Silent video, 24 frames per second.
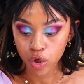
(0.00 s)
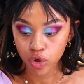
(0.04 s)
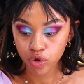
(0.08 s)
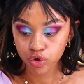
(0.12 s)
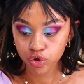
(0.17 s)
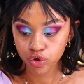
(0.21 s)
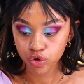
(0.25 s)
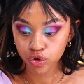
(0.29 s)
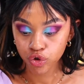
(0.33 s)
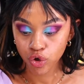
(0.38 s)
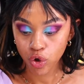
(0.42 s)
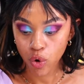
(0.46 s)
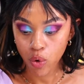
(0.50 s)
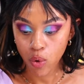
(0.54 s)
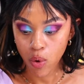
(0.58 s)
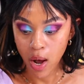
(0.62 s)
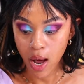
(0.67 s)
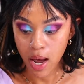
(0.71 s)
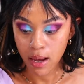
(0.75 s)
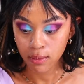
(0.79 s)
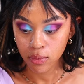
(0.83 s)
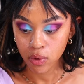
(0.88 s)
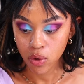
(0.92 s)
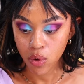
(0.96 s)
so
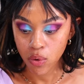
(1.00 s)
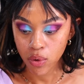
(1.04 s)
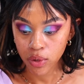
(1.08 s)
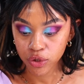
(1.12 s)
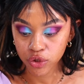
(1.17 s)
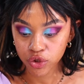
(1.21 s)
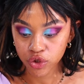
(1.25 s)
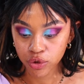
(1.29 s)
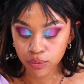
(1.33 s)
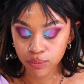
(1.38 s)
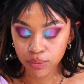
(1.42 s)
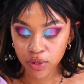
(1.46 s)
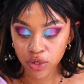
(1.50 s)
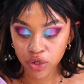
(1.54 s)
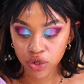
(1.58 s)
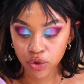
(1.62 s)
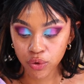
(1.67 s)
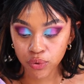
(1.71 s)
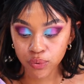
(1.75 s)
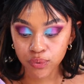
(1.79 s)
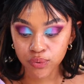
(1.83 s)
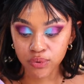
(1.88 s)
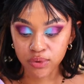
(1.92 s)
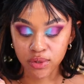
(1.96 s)
I'm going to be
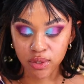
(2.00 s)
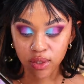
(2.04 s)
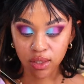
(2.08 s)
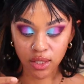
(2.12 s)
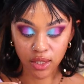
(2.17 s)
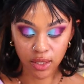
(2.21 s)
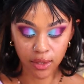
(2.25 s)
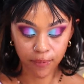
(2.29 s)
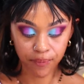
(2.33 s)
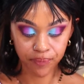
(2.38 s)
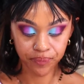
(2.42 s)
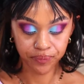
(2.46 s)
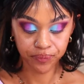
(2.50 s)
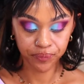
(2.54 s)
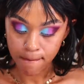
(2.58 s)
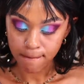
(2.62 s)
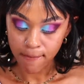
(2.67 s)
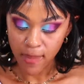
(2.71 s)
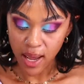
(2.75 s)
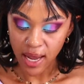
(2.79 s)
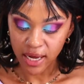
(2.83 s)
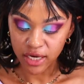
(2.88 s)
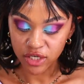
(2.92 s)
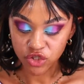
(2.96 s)
using
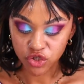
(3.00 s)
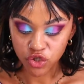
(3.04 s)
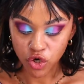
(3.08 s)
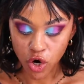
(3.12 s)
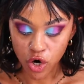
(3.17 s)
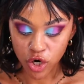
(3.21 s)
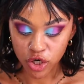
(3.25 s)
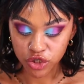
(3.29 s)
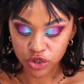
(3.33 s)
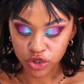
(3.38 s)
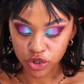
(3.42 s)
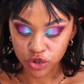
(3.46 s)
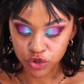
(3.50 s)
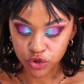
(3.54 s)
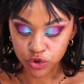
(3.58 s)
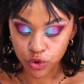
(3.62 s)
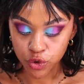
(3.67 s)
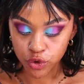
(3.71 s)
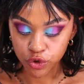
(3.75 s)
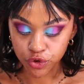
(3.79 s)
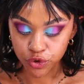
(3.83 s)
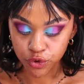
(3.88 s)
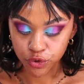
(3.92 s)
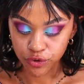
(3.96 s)
my Tarte
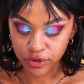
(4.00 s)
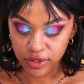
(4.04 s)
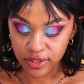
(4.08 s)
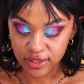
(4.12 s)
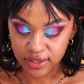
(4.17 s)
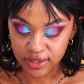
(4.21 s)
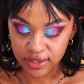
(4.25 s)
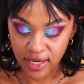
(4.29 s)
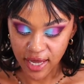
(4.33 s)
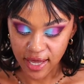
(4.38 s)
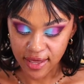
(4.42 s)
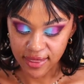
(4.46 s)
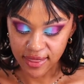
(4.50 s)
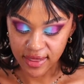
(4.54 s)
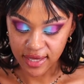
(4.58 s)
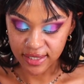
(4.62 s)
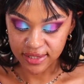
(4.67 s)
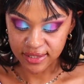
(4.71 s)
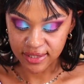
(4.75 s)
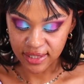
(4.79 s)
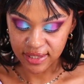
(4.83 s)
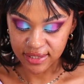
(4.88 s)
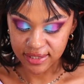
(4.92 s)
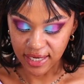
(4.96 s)
Tortoise, and
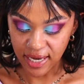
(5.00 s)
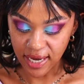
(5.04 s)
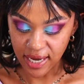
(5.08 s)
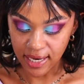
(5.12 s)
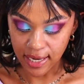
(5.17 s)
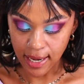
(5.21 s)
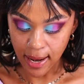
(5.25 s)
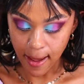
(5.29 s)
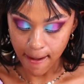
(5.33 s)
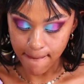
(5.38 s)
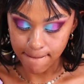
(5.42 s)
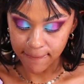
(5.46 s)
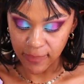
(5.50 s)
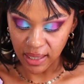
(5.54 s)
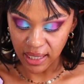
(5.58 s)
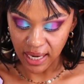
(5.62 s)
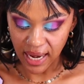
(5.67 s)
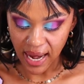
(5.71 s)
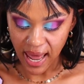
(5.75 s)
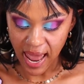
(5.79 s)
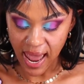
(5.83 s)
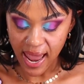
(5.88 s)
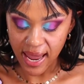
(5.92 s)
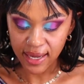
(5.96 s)
this is in
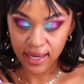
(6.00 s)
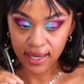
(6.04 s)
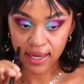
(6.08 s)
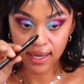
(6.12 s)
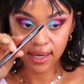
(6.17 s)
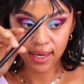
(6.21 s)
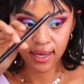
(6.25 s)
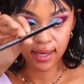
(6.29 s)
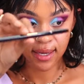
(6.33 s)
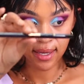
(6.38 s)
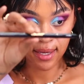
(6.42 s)
black,